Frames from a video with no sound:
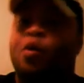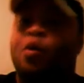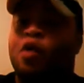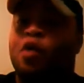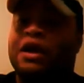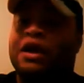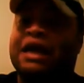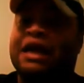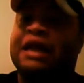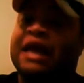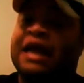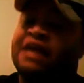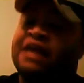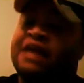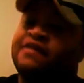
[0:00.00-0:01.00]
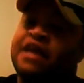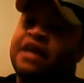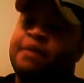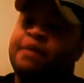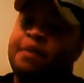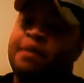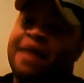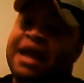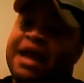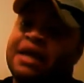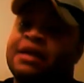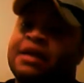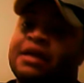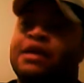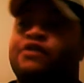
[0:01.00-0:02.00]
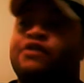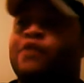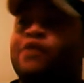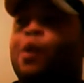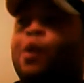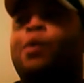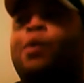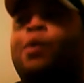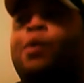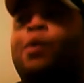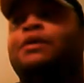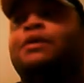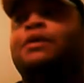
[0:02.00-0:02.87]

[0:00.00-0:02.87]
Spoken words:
match may be something special. I don't know. I mean, maybe they can